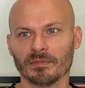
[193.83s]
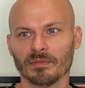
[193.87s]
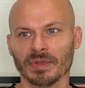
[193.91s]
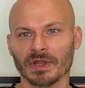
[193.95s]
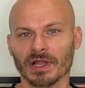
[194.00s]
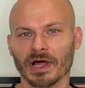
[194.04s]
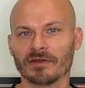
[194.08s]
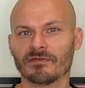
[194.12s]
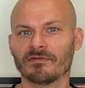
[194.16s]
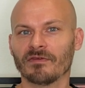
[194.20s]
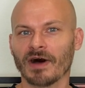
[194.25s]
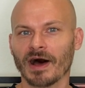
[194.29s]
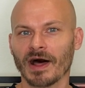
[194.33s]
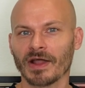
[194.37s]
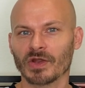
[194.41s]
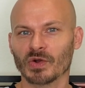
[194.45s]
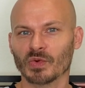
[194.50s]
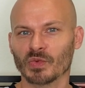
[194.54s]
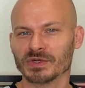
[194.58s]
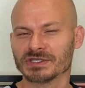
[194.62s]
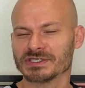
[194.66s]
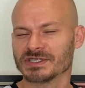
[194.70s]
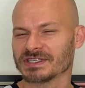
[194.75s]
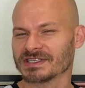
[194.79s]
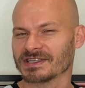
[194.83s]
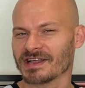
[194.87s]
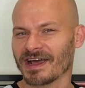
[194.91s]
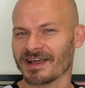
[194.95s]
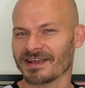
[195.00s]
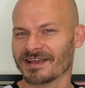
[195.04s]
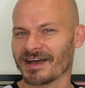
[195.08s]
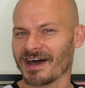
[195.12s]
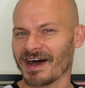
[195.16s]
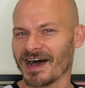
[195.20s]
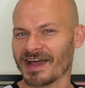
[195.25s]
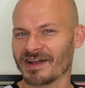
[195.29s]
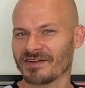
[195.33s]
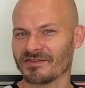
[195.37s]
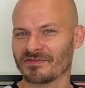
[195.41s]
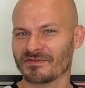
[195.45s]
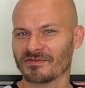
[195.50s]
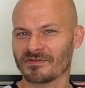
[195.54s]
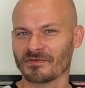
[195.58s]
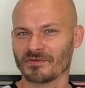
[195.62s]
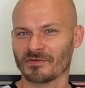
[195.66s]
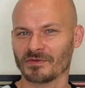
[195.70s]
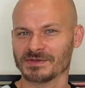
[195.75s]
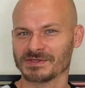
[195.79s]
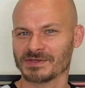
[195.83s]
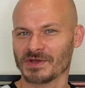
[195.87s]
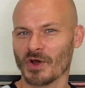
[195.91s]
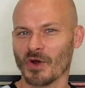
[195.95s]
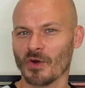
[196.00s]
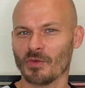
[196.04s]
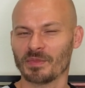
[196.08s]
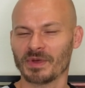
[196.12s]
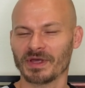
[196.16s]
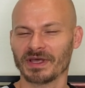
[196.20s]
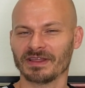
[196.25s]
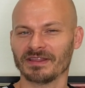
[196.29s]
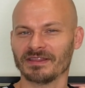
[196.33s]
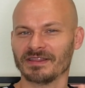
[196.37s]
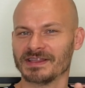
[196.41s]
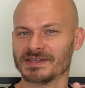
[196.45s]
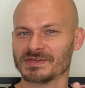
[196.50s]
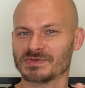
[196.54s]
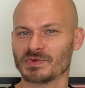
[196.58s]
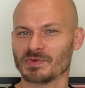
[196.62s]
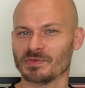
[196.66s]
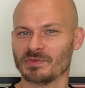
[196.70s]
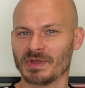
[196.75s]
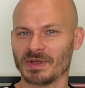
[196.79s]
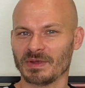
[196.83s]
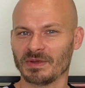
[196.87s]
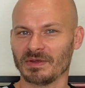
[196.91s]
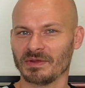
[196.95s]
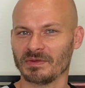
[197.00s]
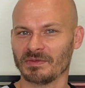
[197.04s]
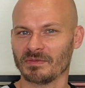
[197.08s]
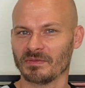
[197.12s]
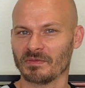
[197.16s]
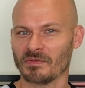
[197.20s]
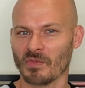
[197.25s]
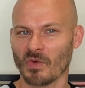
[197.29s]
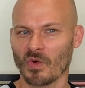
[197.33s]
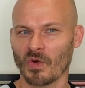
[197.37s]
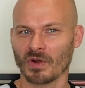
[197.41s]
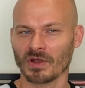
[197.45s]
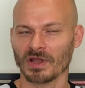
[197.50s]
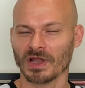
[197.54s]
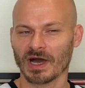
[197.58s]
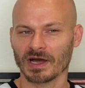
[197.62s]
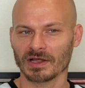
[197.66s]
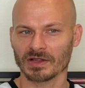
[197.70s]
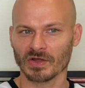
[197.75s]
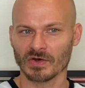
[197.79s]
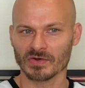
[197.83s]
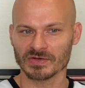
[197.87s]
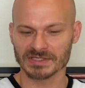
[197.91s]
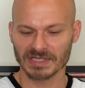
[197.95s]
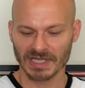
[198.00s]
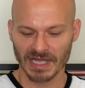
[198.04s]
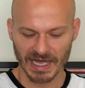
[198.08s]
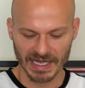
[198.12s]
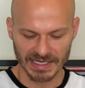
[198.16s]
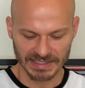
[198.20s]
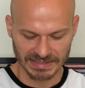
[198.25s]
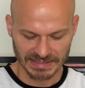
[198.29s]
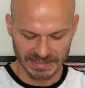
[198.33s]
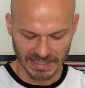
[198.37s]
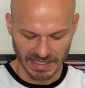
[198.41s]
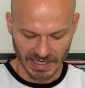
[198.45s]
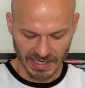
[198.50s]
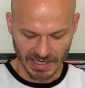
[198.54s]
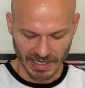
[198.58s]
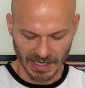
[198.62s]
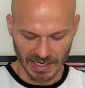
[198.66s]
Bloodfather, which is, I kind of was hoping this would be more along those lines,